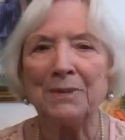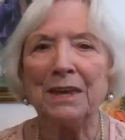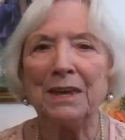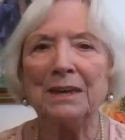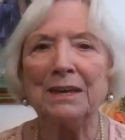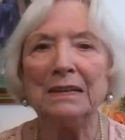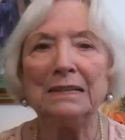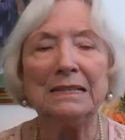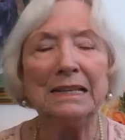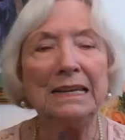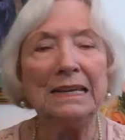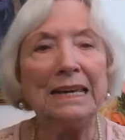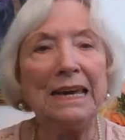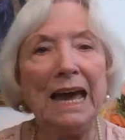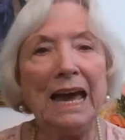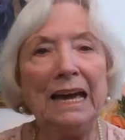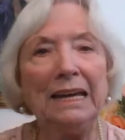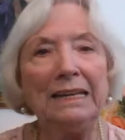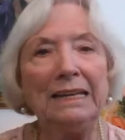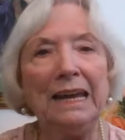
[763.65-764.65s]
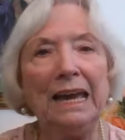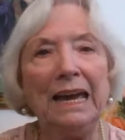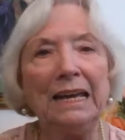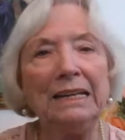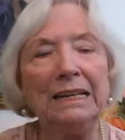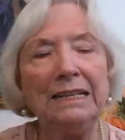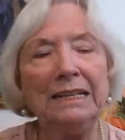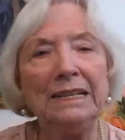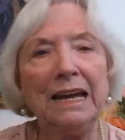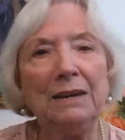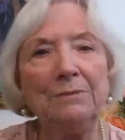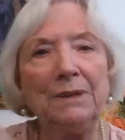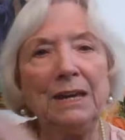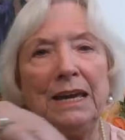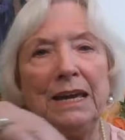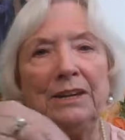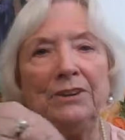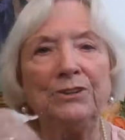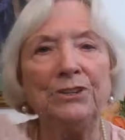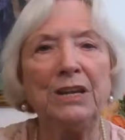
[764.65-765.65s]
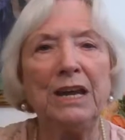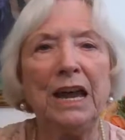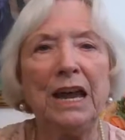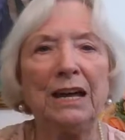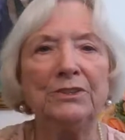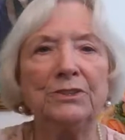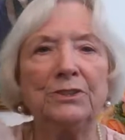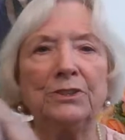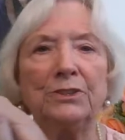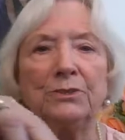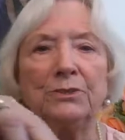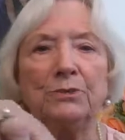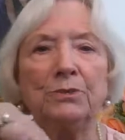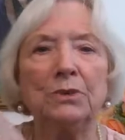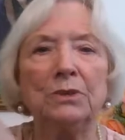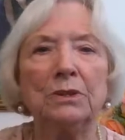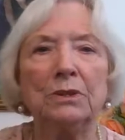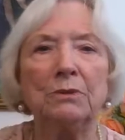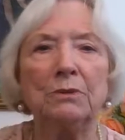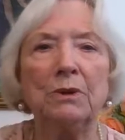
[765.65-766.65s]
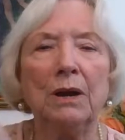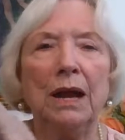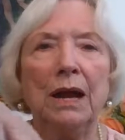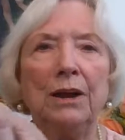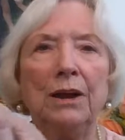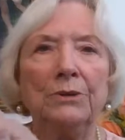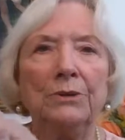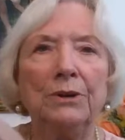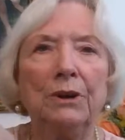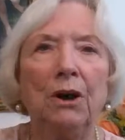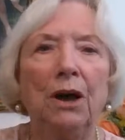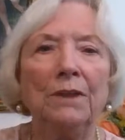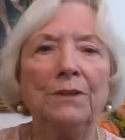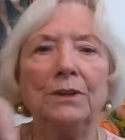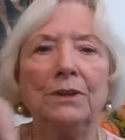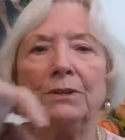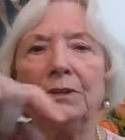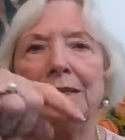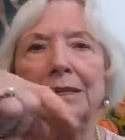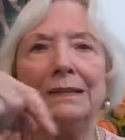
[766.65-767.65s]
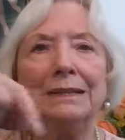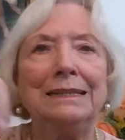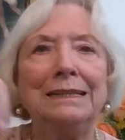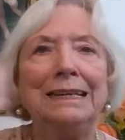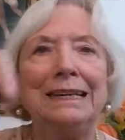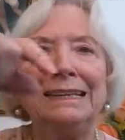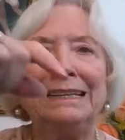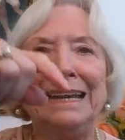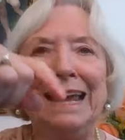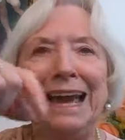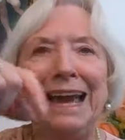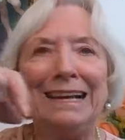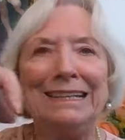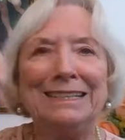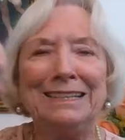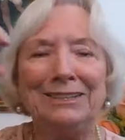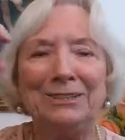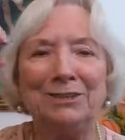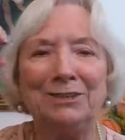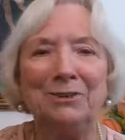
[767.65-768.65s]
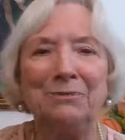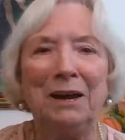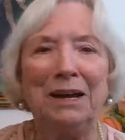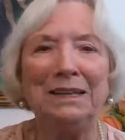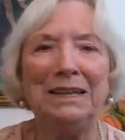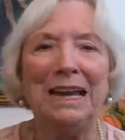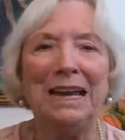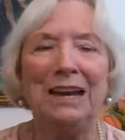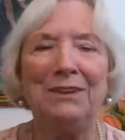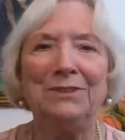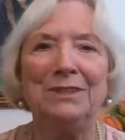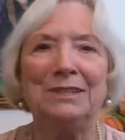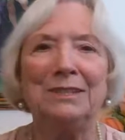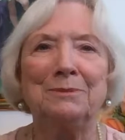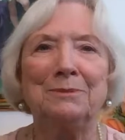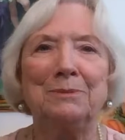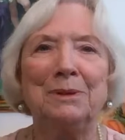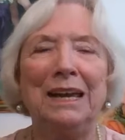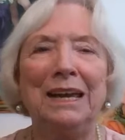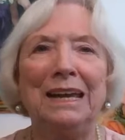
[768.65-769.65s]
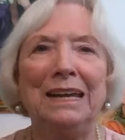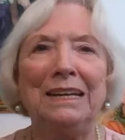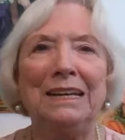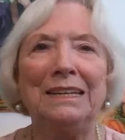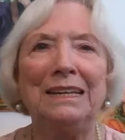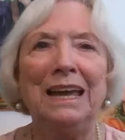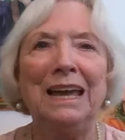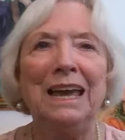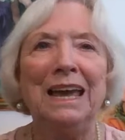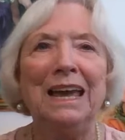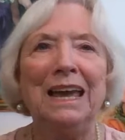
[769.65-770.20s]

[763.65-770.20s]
Because again, anytime the energy has to swirl around all those little knickknacks that you might have displayed,